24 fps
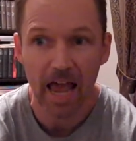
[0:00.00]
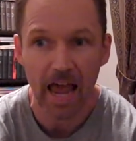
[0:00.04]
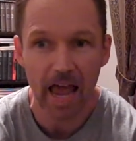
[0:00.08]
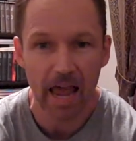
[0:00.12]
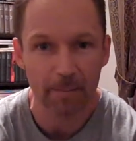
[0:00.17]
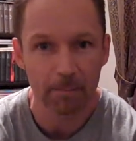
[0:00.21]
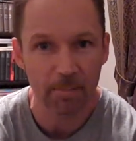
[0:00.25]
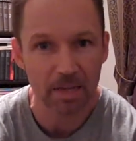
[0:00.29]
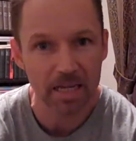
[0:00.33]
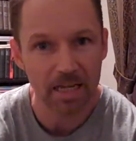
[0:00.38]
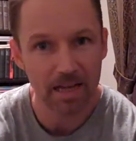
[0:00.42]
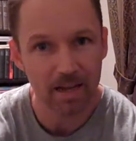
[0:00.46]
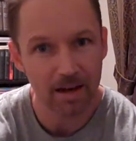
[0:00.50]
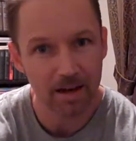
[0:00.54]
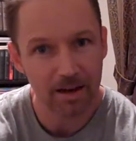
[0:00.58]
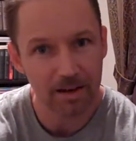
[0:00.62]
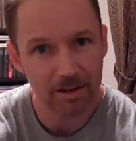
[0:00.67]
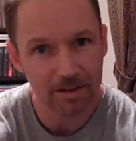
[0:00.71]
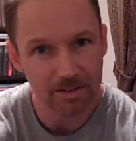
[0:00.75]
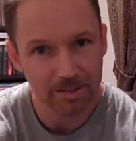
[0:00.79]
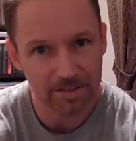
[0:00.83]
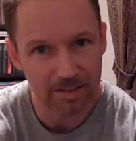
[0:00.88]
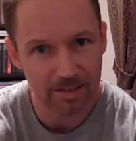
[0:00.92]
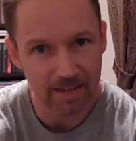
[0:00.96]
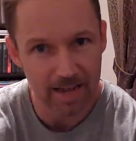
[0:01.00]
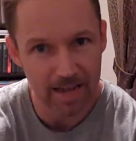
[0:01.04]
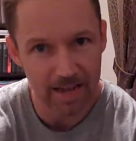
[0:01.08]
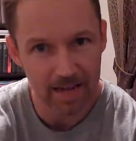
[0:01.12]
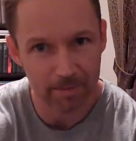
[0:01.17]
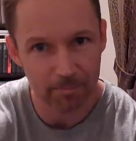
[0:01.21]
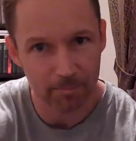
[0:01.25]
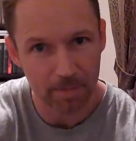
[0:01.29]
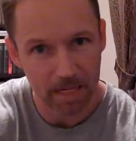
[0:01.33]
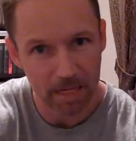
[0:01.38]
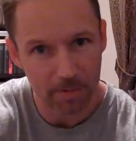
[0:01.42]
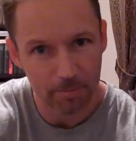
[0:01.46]
And because of
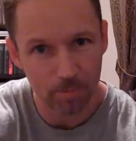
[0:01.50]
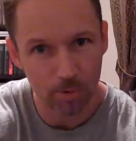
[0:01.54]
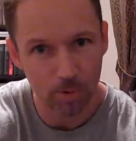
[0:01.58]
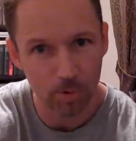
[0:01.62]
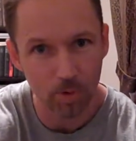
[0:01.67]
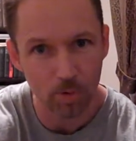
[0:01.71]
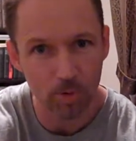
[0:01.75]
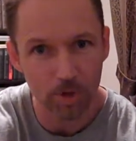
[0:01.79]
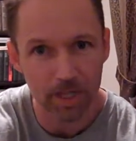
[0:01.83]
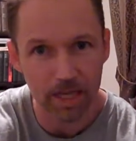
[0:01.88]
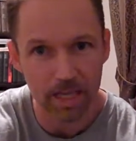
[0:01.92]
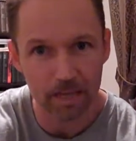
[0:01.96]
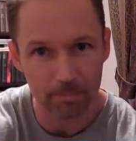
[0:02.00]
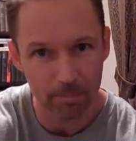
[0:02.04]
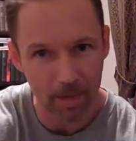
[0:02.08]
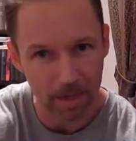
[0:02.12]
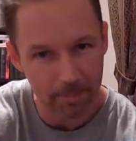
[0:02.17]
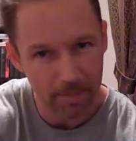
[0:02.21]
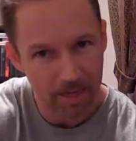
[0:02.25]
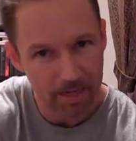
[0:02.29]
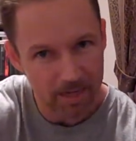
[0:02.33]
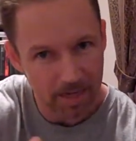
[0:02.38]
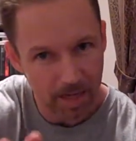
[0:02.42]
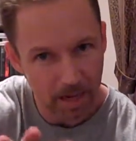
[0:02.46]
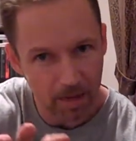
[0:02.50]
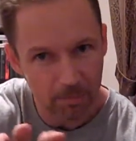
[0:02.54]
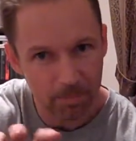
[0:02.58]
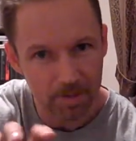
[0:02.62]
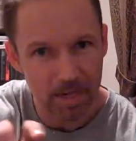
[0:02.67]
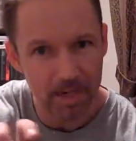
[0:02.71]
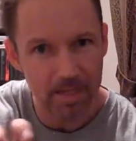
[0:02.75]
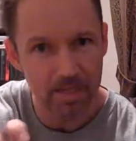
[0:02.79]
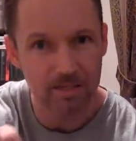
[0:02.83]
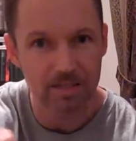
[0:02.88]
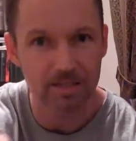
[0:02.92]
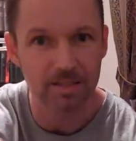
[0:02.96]
that, being pulled in, maybe a
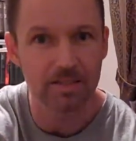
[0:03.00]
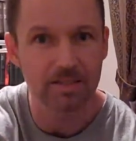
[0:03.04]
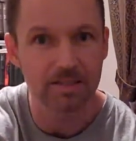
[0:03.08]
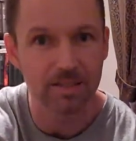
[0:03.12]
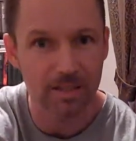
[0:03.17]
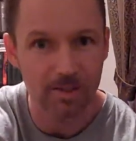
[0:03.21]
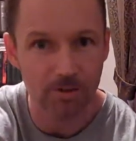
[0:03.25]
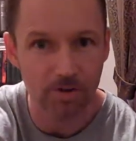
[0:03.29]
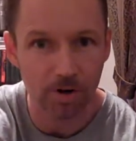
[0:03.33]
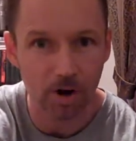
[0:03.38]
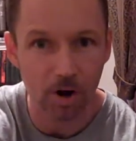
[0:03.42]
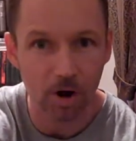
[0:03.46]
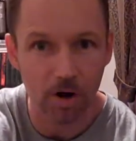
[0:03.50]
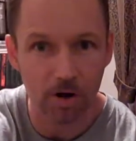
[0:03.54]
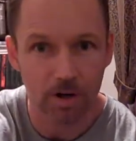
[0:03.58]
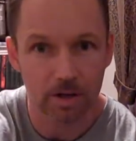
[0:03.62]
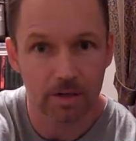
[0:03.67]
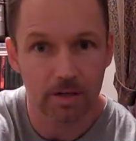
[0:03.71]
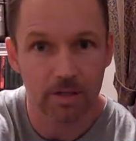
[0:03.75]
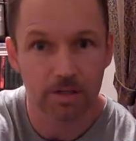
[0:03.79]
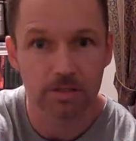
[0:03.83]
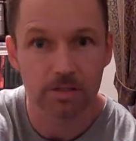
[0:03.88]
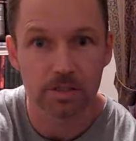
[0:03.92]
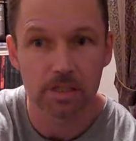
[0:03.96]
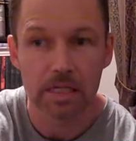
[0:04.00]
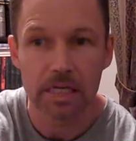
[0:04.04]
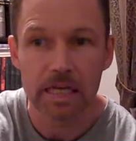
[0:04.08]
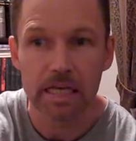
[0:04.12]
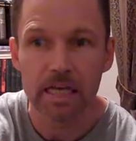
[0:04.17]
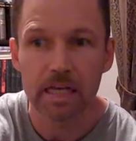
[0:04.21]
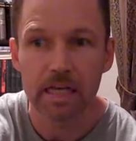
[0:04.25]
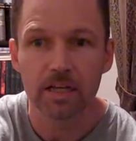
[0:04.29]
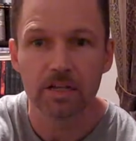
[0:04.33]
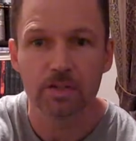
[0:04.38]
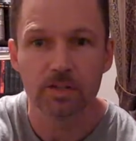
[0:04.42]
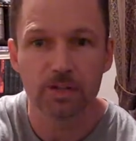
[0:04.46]
combination of tenderheartedness,
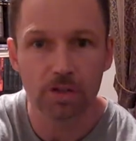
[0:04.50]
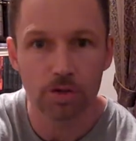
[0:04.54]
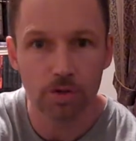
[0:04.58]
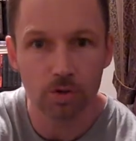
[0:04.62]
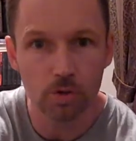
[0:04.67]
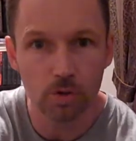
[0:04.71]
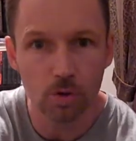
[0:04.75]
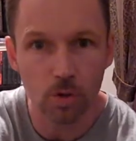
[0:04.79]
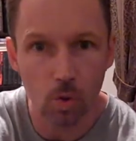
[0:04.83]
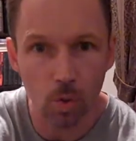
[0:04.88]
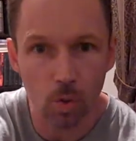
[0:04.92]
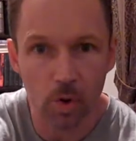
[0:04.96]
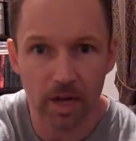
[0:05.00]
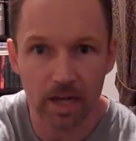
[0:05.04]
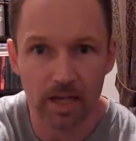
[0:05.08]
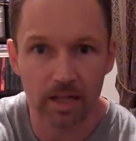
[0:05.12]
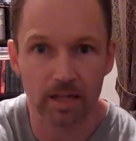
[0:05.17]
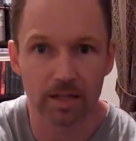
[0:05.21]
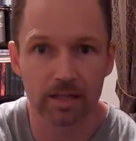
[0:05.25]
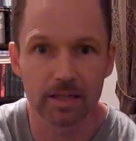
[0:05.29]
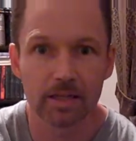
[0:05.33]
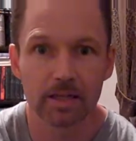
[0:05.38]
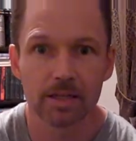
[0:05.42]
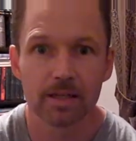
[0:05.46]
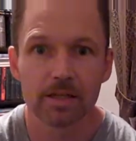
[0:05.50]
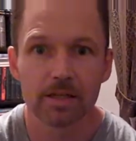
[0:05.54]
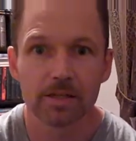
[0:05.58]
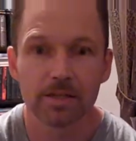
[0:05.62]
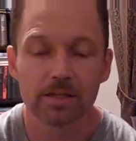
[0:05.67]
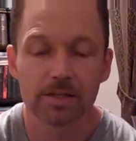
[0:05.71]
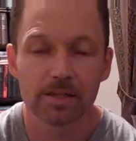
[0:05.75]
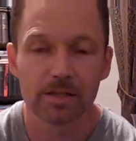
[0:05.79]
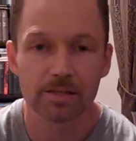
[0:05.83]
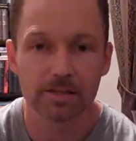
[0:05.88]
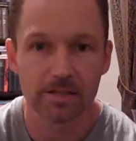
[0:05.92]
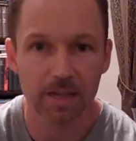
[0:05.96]
too quickly,
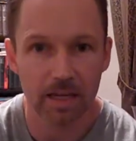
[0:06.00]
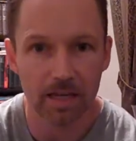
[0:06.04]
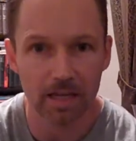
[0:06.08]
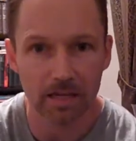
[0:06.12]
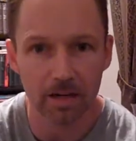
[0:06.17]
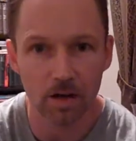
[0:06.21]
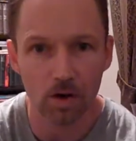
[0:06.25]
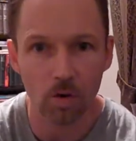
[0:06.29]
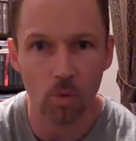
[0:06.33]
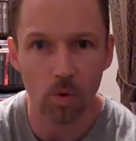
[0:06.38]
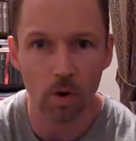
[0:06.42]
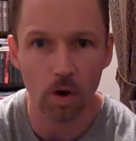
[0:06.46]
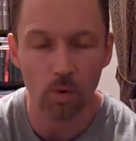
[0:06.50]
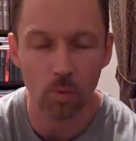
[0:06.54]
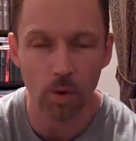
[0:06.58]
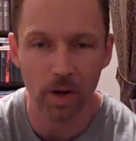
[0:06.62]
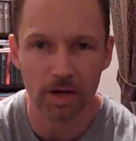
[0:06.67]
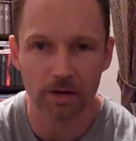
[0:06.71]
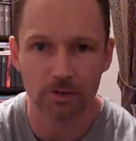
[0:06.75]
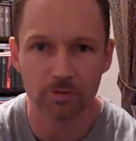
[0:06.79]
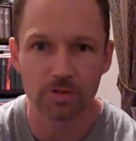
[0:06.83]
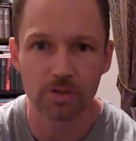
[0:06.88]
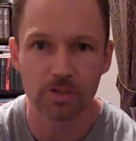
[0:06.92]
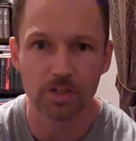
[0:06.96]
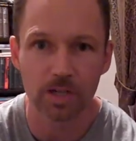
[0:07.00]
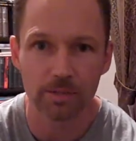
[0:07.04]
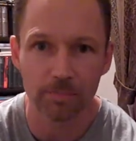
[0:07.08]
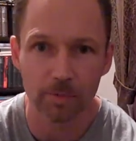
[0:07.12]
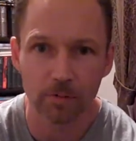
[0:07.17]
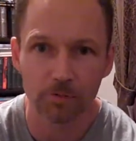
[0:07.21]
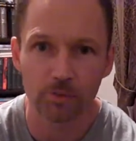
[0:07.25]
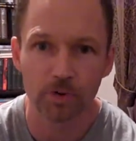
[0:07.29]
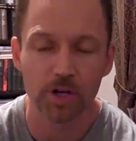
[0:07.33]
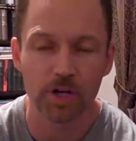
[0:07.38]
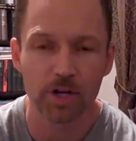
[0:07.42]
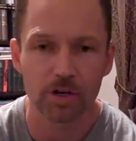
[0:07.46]
you say, you know what, why don't you come
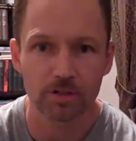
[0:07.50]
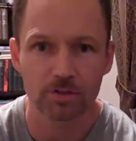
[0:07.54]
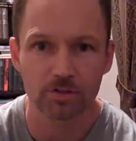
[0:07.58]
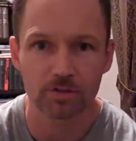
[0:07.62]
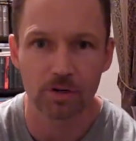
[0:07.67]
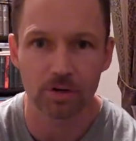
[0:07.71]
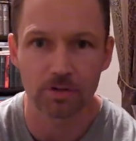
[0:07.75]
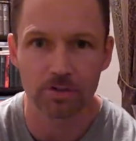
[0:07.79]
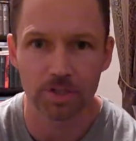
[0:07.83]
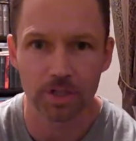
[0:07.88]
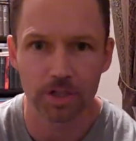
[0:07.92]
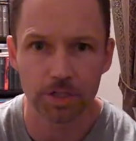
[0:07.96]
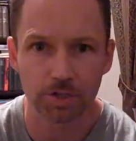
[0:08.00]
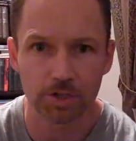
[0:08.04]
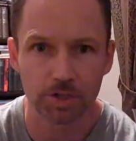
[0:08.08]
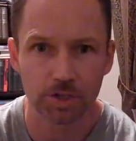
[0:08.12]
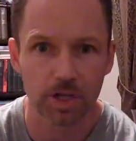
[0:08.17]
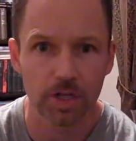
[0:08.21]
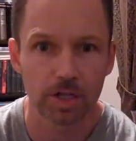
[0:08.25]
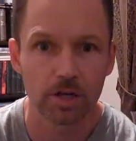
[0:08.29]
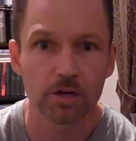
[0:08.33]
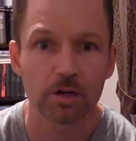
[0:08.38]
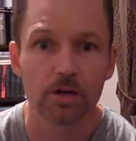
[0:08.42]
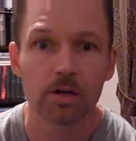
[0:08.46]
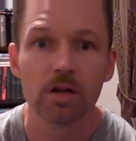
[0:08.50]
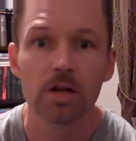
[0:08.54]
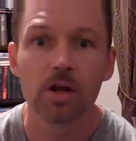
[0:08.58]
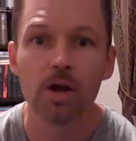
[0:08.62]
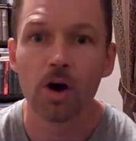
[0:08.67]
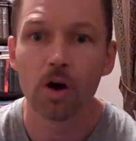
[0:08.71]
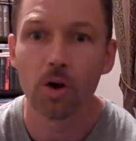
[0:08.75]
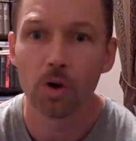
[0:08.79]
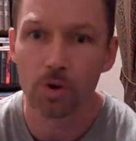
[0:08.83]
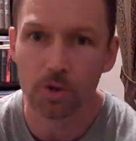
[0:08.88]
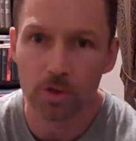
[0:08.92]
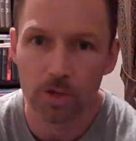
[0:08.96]
over here and start teaching here
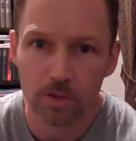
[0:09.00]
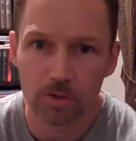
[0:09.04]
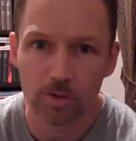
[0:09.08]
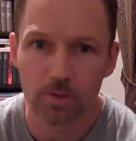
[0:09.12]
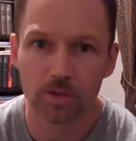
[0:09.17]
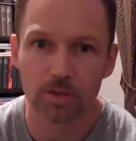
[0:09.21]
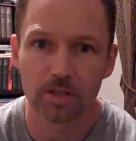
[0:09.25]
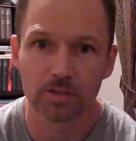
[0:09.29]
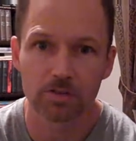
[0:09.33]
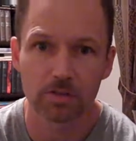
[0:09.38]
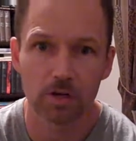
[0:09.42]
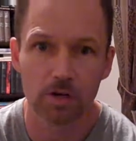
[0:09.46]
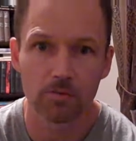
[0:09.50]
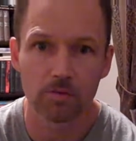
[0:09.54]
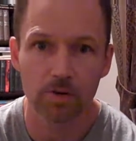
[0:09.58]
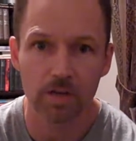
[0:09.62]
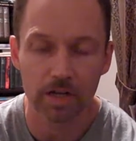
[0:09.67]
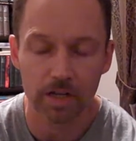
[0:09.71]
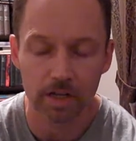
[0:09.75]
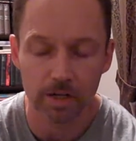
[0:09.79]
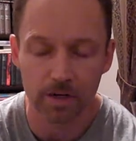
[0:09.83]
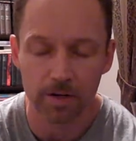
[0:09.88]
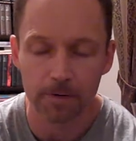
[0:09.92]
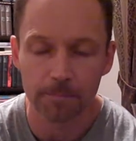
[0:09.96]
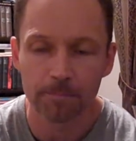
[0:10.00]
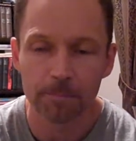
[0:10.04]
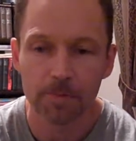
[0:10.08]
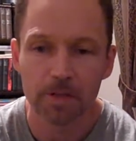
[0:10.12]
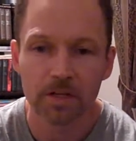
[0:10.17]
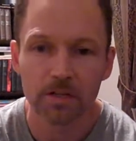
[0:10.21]
or doing this over here?